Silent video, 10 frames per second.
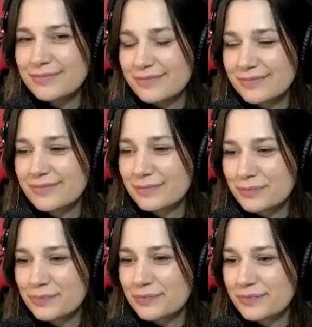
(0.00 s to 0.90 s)

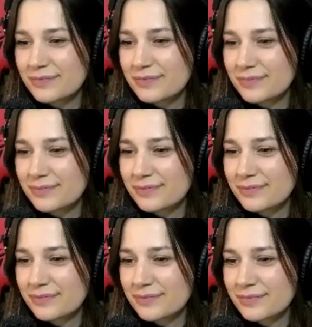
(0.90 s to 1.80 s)

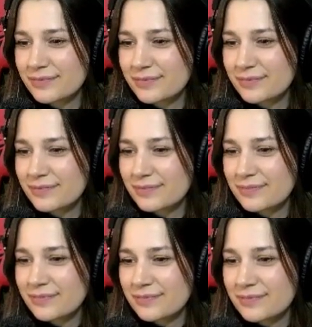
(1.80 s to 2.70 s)

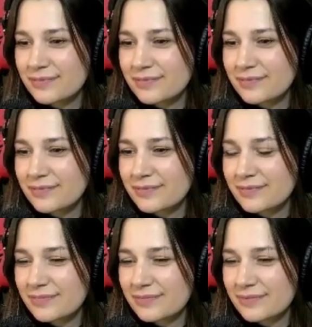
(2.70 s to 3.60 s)

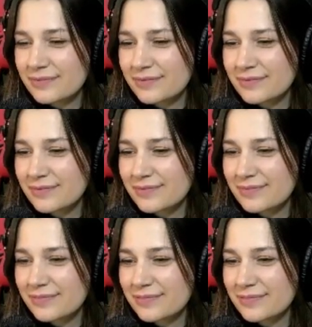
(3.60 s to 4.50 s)

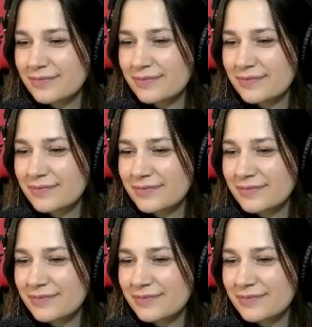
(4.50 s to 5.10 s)
This person isn't speaking.